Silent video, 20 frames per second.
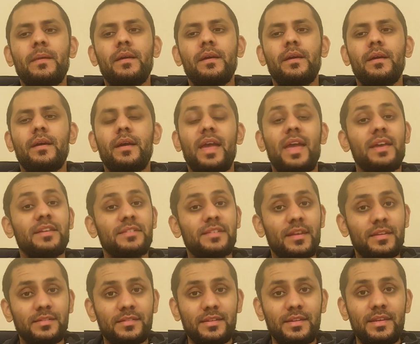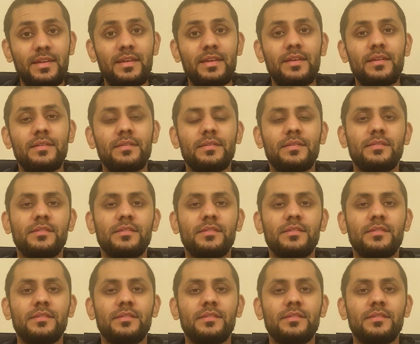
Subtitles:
SSE,